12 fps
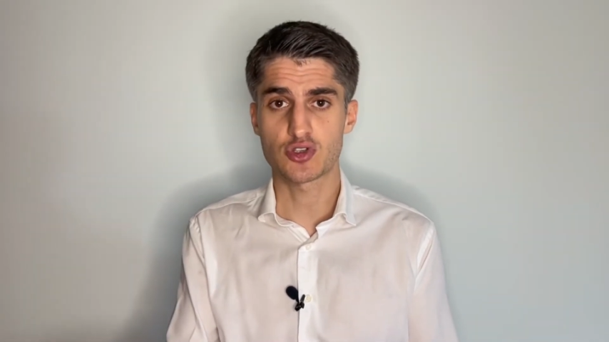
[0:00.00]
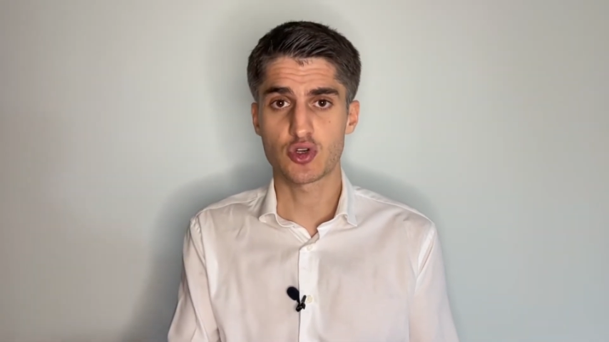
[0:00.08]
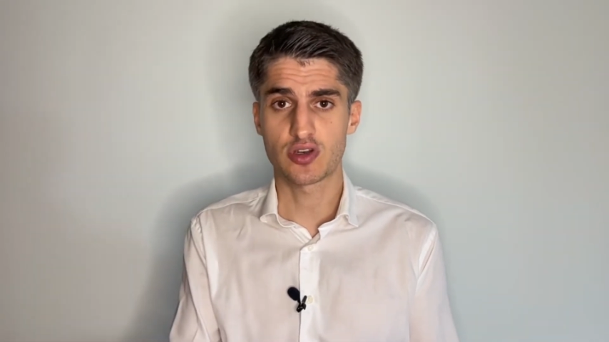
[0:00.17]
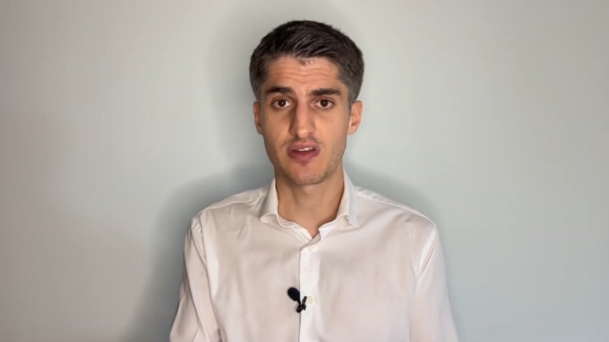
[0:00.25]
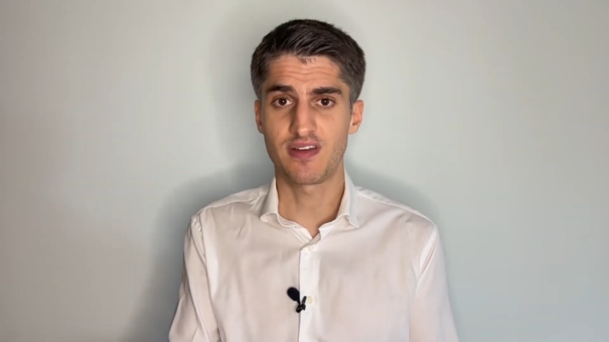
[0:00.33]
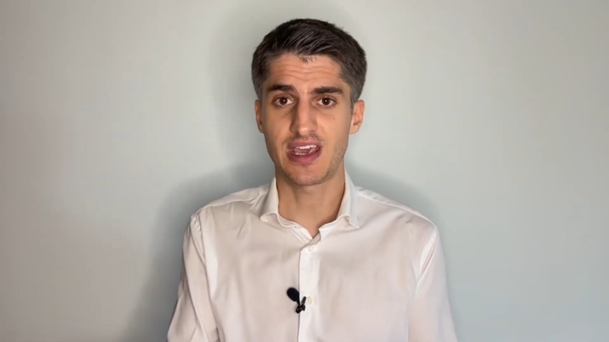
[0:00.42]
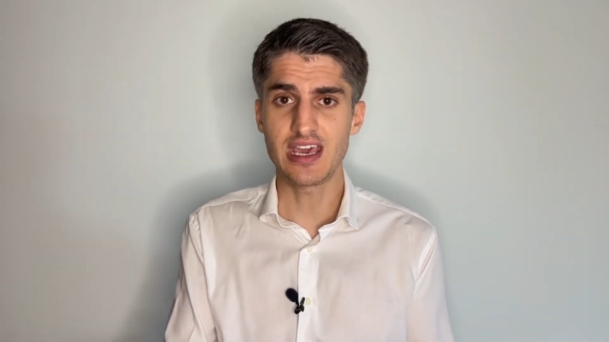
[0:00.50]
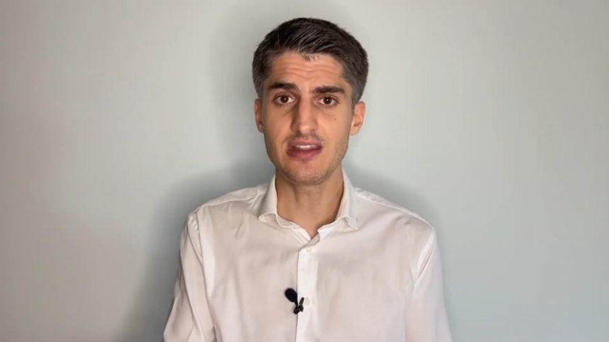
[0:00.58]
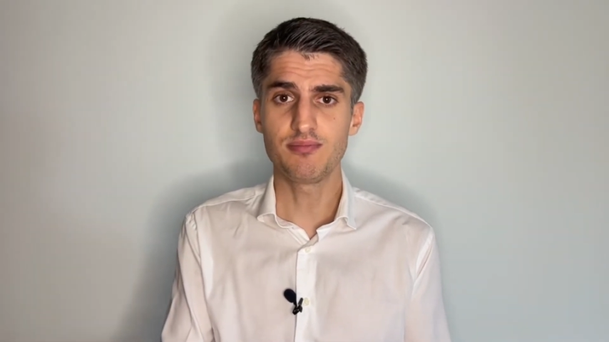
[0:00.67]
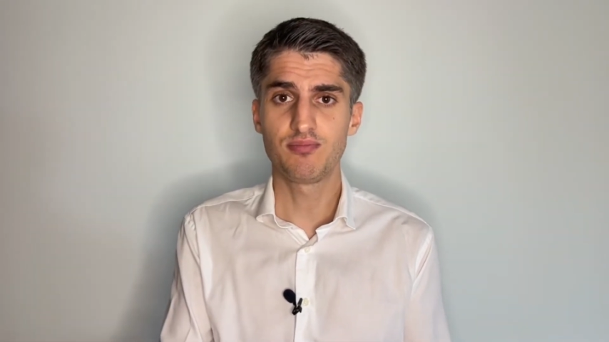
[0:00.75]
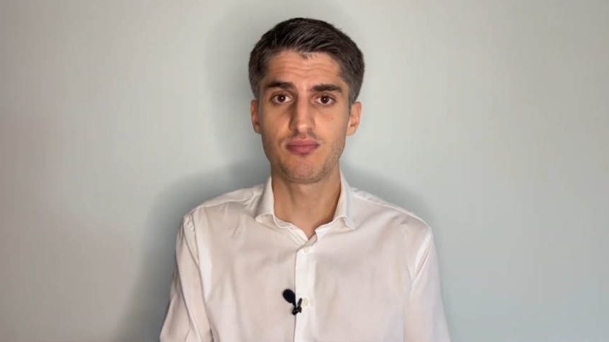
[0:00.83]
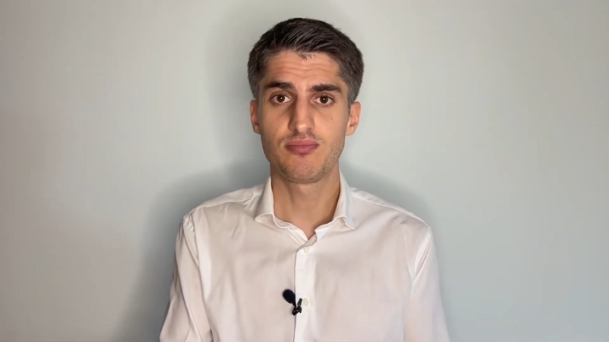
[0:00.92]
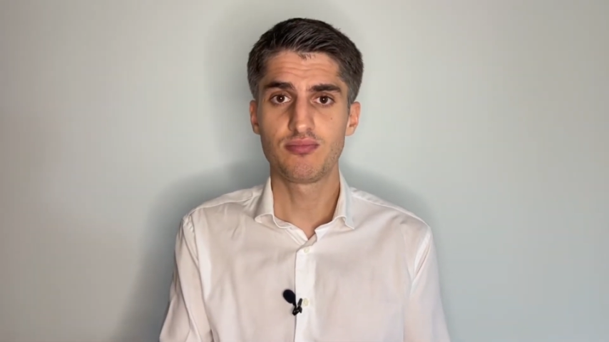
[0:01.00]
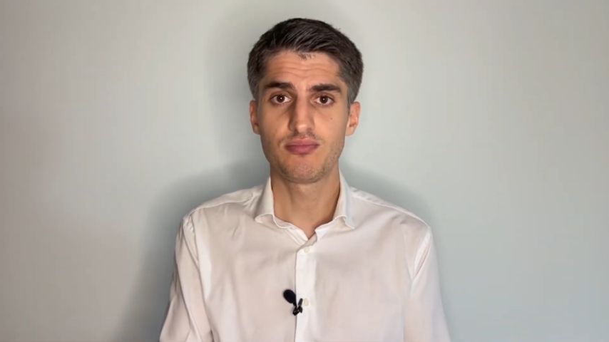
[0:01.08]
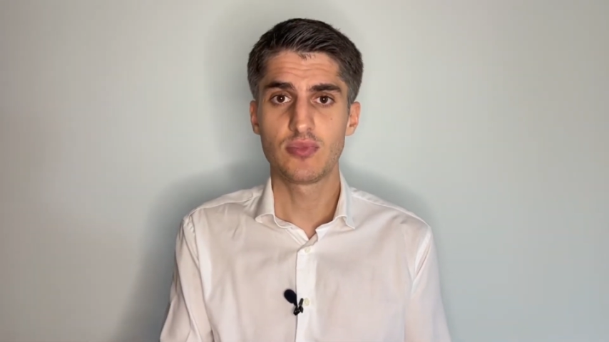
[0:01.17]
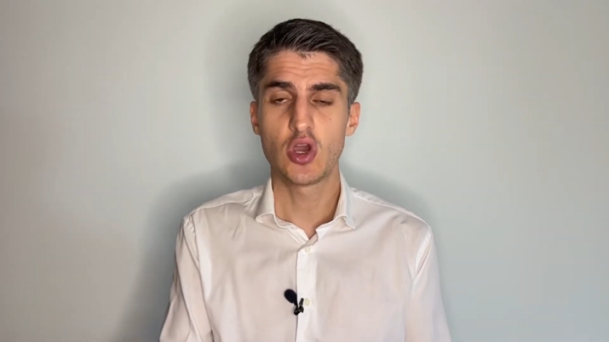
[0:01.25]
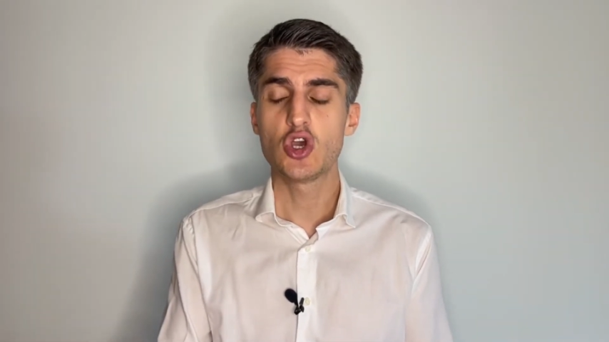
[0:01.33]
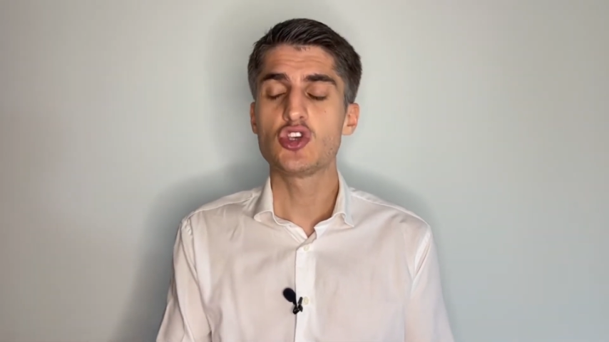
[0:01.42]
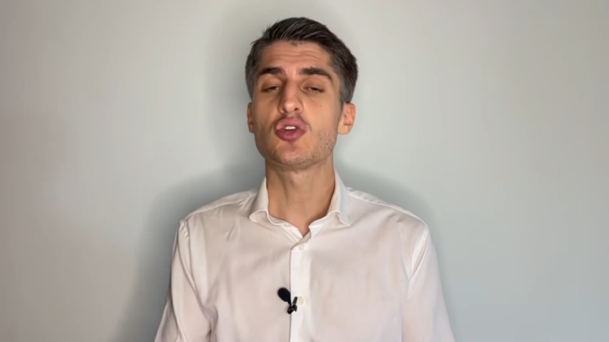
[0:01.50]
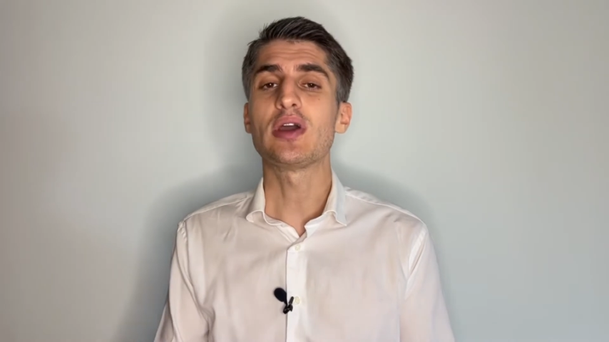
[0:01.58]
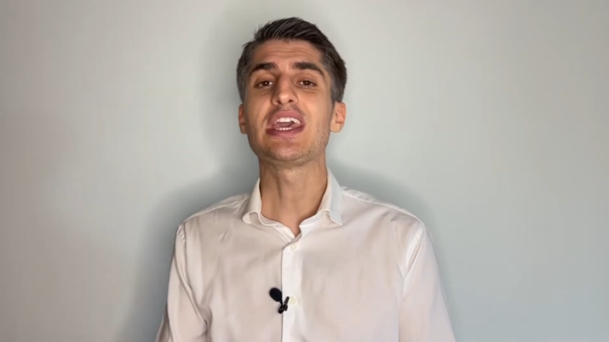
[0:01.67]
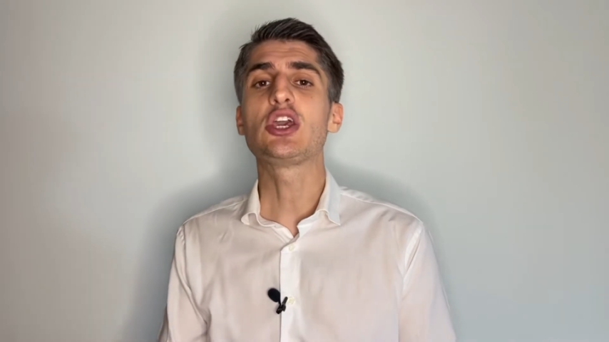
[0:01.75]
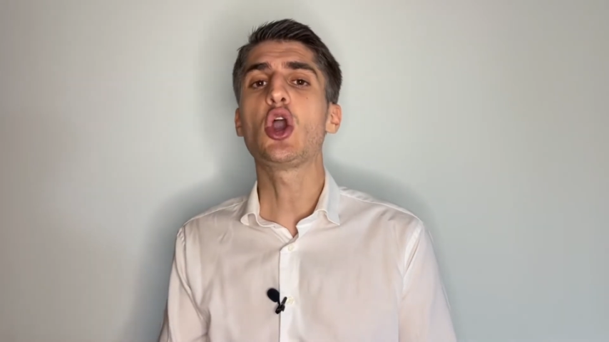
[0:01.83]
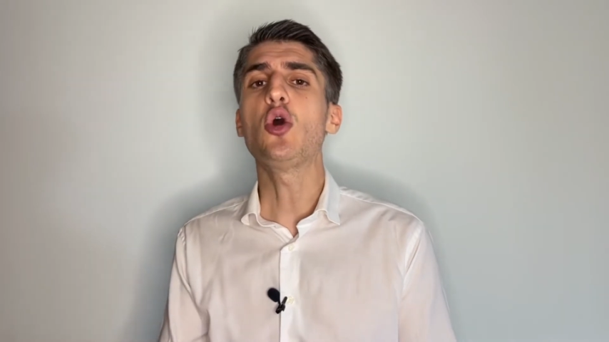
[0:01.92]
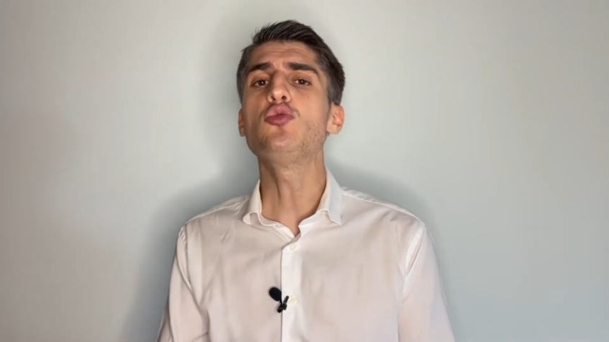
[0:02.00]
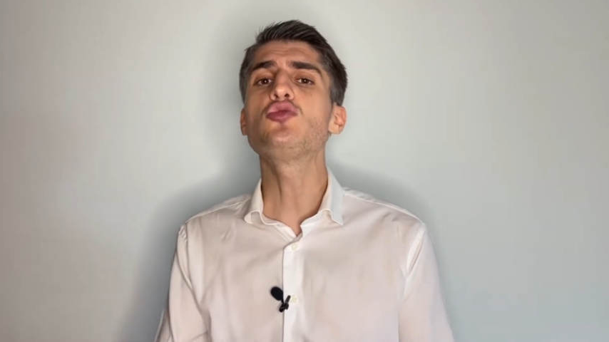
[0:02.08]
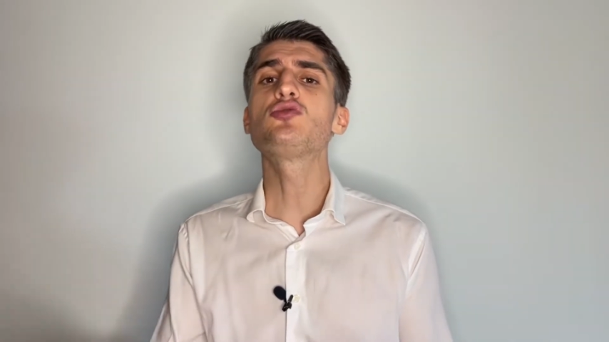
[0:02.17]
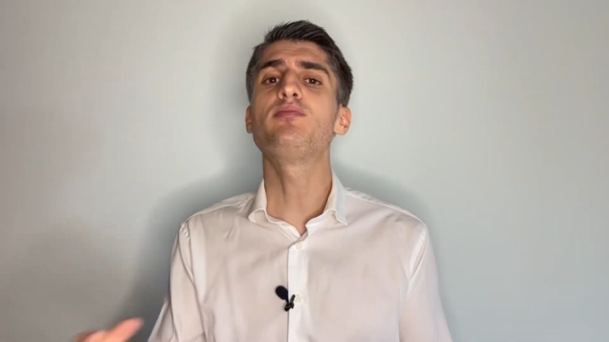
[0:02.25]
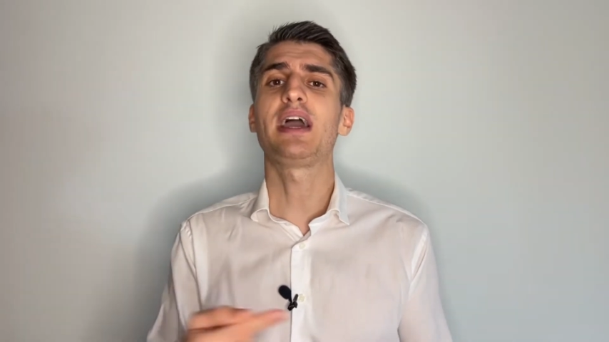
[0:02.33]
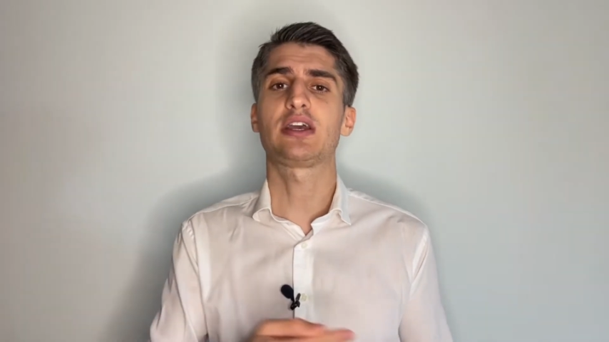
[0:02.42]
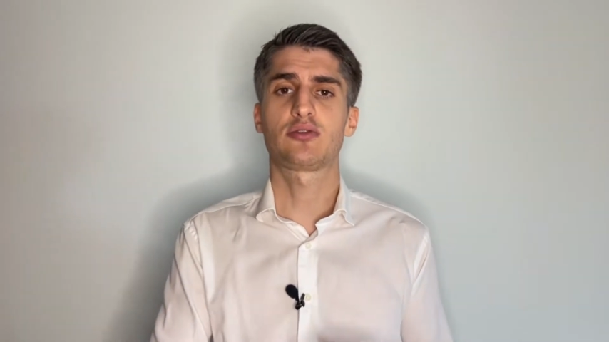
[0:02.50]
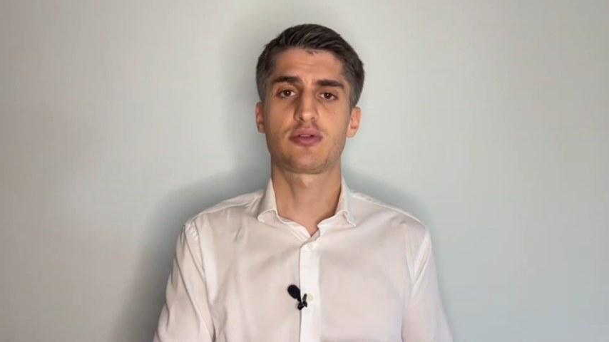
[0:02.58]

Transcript: certificate. So he goes back to